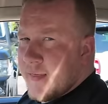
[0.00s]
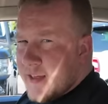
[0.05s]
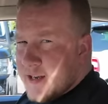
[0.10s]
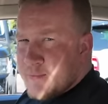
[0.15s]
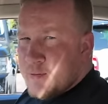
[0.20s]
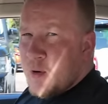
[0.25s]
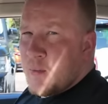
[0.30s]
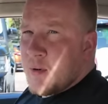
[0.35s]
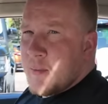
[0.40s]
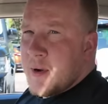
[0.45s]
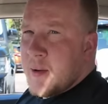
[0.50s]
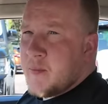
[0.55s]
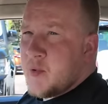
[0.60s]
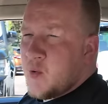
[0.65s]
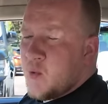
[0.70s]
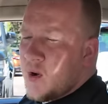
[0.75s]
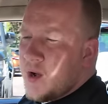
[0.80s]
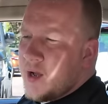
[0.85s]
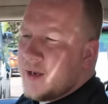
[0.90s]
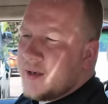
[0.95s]
That's problem number
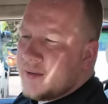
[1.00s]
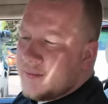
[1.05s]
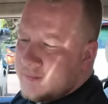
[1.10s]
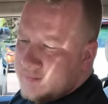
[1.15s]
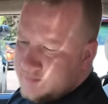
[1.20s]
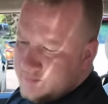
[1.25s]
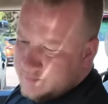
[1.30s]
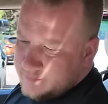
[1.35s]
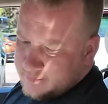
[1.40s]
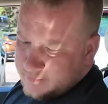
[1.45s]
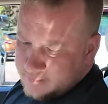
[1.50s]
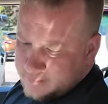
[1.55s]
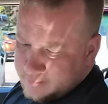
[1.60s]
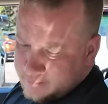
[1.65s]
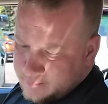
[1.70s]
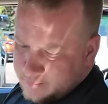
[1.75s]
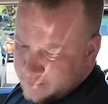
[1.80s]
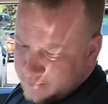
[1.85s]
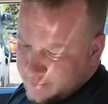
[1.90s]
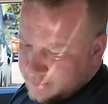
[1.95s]
one.
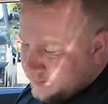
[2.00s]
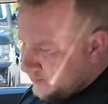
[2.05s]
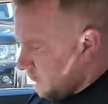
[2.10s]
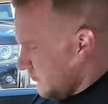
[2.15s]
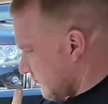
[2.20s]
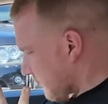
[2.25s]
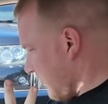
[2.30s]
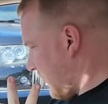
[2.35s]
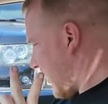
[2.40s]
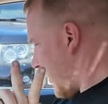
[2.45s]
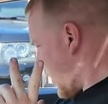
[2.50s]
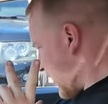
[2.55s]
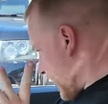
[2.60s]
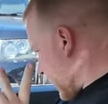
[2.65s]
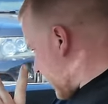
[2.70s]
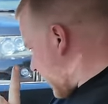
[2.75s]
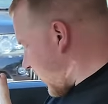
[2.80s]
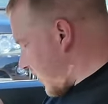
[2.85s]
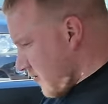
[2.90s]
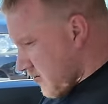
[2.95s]
But,
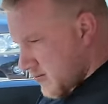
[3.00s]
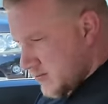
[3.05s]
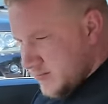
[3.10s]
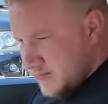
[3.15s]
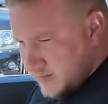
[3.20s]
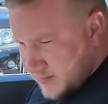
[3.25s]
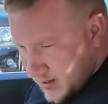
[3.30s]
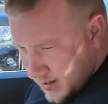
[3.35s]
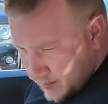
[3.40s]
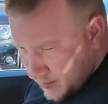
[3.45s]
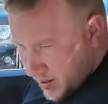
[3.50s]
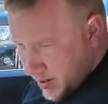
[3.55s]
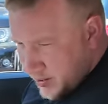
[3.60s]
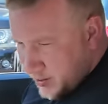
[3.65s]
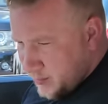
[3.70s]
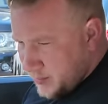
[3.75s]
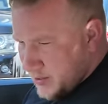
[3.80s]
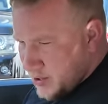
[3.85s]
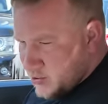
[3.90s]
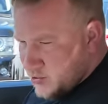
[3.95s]
you know, it might
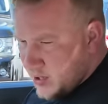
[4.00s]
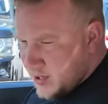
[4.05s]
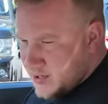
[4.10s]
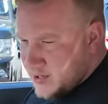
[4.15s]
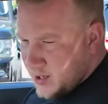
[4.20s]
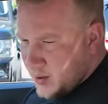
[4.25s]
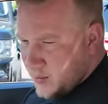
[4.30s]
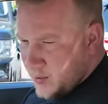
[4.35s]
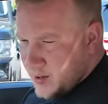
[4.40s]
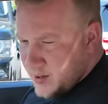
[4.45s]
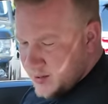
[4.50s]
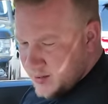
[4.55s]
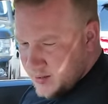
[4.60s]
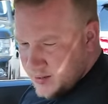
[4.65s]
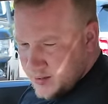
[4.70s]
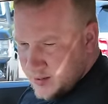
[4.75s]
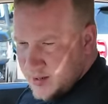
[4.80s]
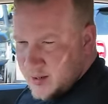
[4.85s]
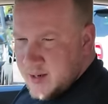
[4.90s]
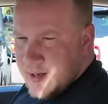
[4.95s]
not be a drastic one.
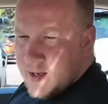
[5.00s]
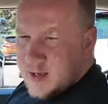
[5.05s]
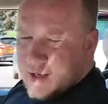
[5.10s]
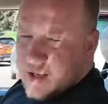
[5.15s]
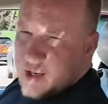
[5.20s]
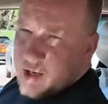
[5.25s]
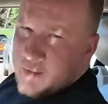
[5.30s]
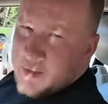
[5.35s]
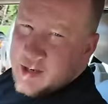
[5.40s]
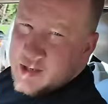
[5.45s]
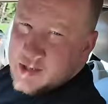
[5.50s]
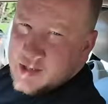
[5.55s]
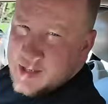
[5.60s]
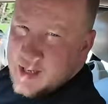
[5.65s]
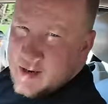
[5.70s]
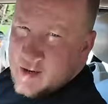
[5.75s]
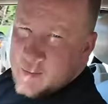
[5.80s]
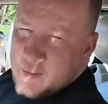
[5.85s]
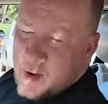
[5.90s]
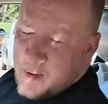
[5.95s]
Can you reach in
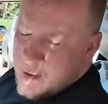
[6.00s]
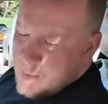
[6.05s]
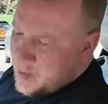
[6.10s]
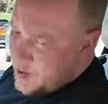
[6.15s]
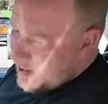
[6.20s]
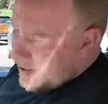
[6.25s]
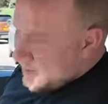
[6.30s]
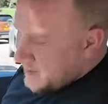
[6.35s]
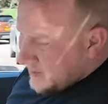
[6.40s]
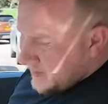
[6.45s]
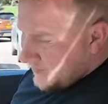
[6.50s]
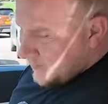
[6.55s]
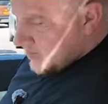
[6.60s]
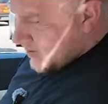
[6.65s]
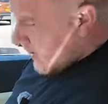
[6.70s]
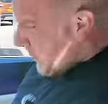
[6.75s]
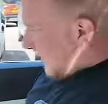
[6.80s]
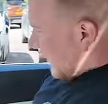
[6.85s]
there and pop the bonnet? We'll have a look